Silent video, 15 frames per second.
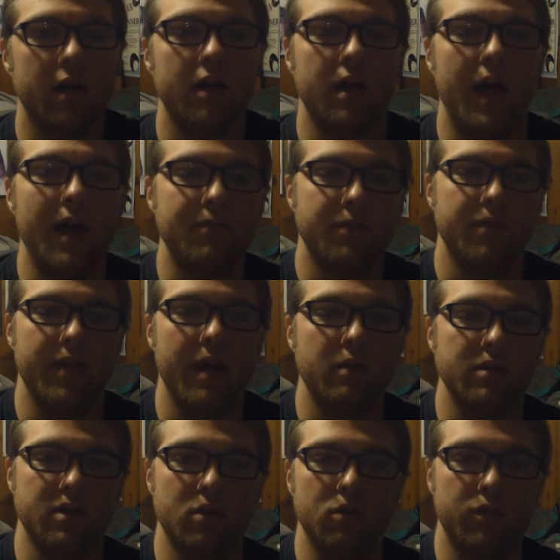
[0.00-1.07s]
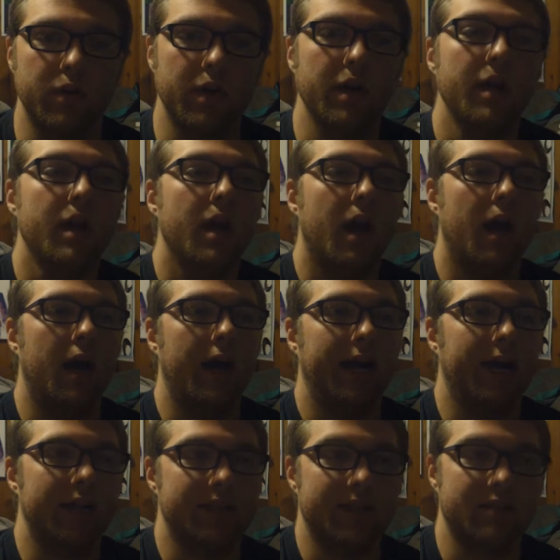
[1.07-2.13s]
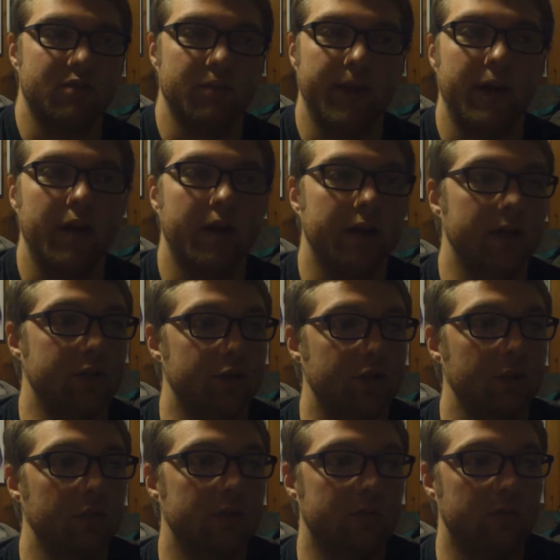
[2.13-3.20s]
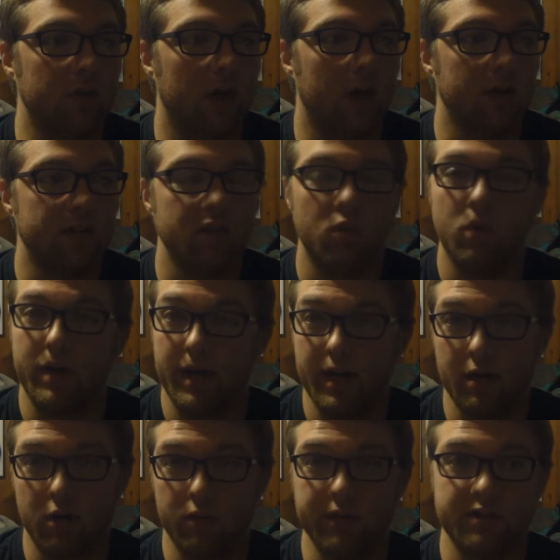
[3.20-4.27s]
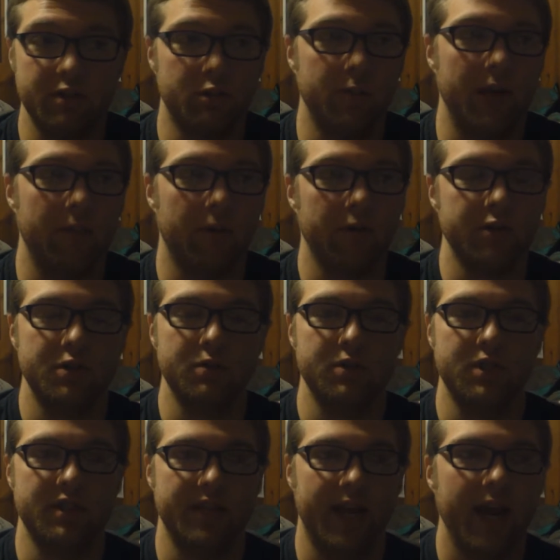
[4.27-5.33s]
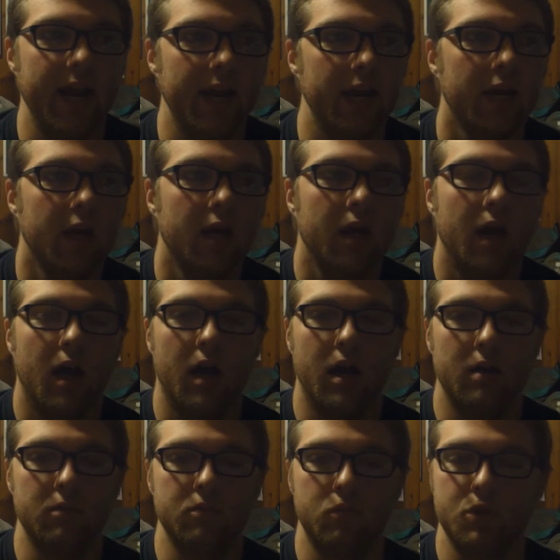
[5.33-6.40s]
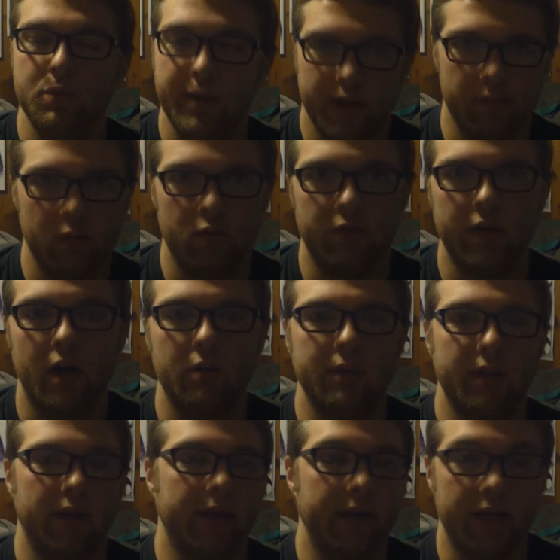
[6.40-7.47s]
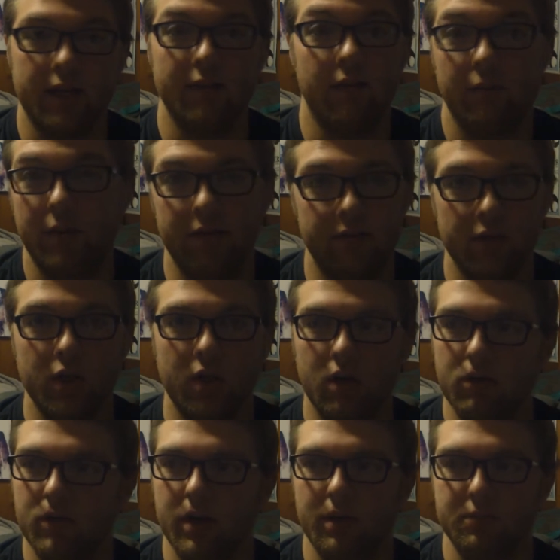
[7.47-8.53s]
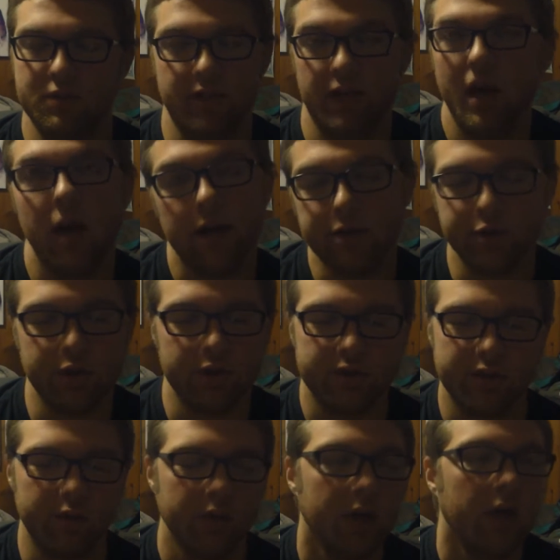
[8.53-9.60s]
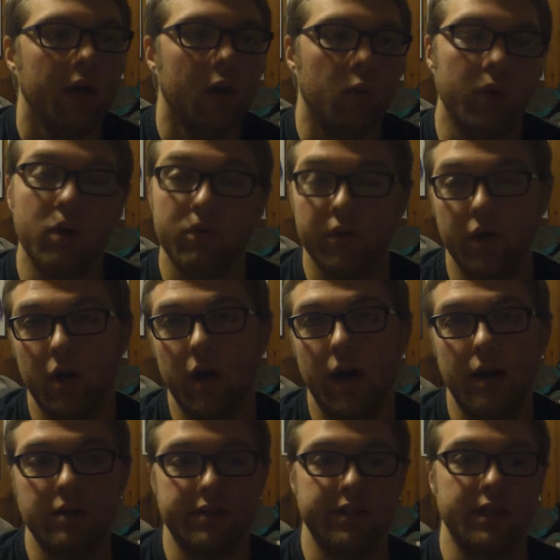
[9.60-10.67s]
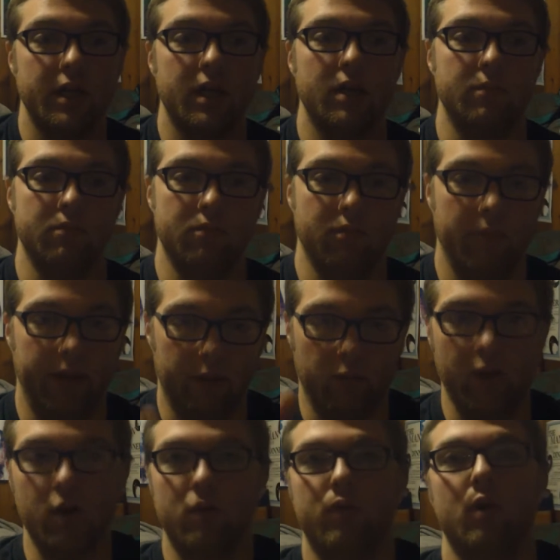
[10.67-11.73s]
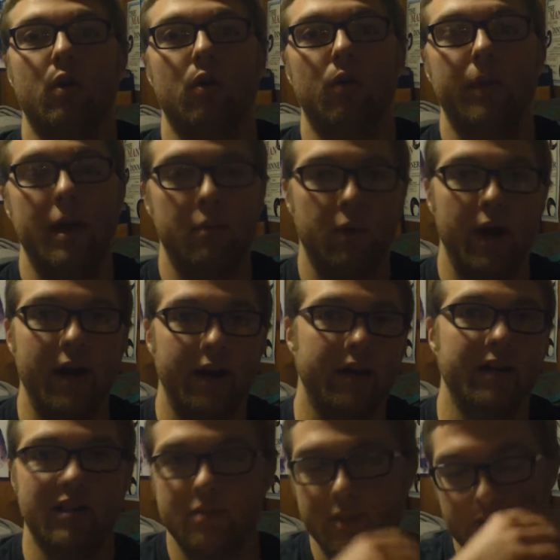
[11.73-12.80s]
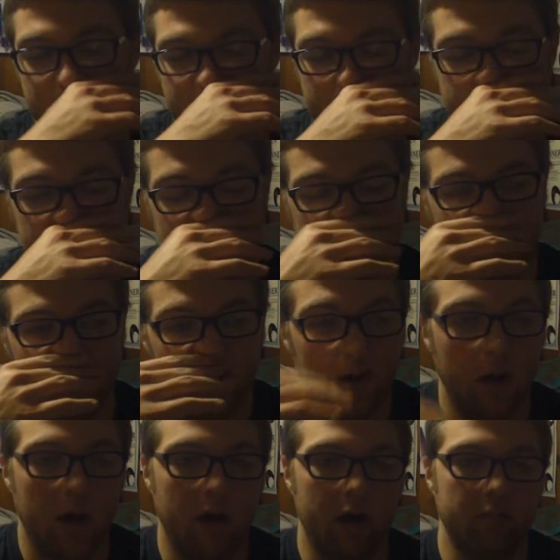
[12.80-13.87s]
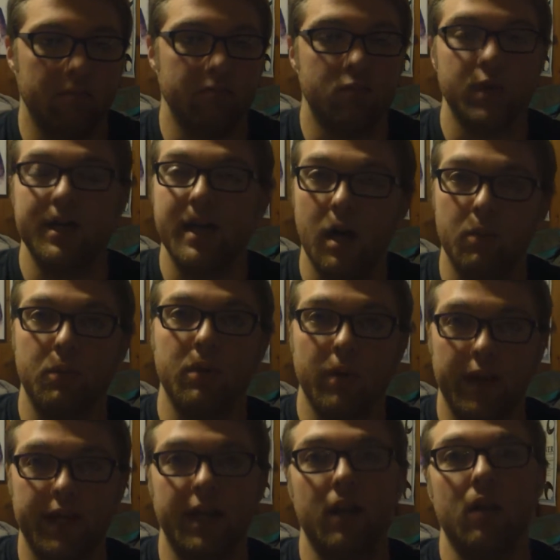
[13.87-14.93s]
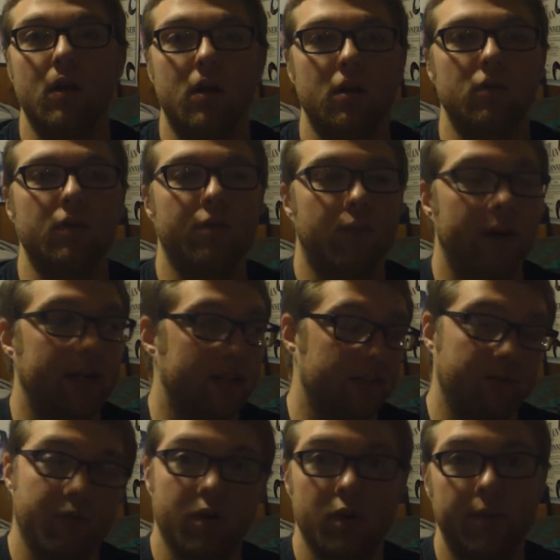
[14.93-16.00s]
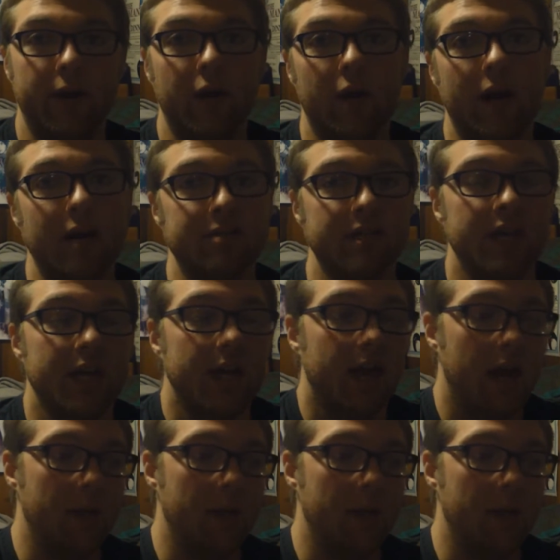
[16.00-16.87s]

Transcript: uh, after that was over, uh, I got a text from Erica, and she was uh, still working on her research paper, and she was just like, "Hey, um, would you mind coming over to help me like give it a bit of a look over?" And I'm just like, "All right, sure." So went over to her house, um, like read over her whole paper, edited as much as I could, um, tried to help her like get along with writing some of her other paragraphs,